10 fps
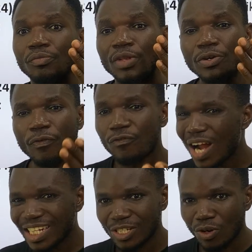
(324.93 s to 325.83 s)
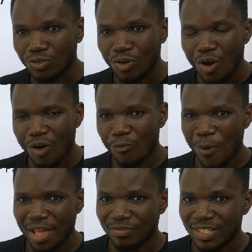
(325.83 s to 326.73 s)
refraction of
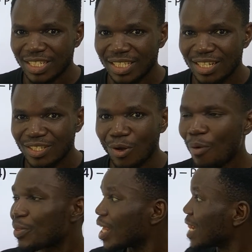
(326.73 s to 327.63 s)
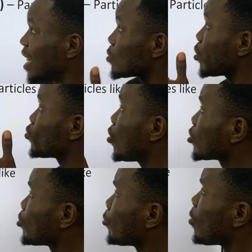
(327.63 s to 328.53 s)
waves. So that is what
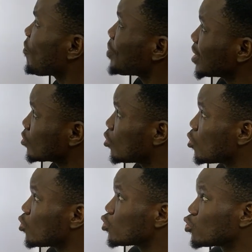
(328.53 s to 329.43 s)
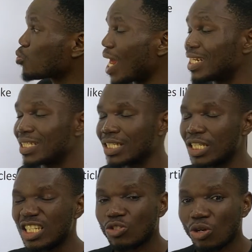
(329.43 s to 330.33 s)
wave particle duality
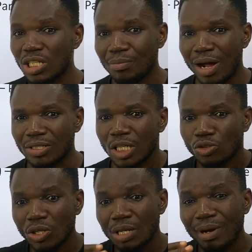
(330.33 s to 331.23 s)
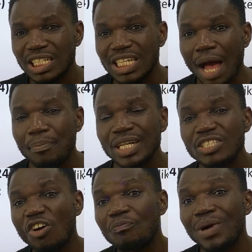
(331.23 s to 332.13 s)
is talking about the
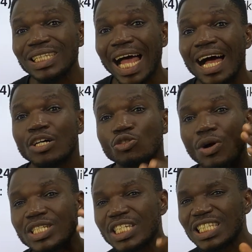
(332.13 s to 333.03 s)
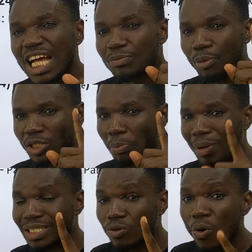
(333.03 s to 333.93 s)
ability of matter to exist as both a
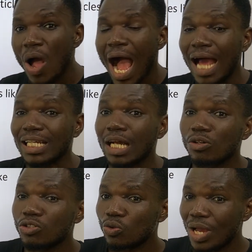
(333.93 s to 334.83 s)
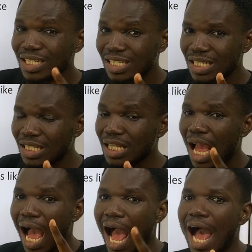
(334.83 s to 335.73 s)
particle and can also exist
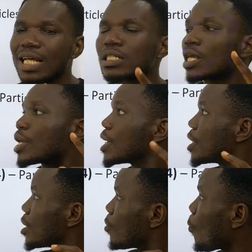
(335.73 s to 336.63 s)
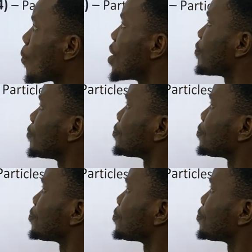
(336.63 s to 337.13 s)
as a wave.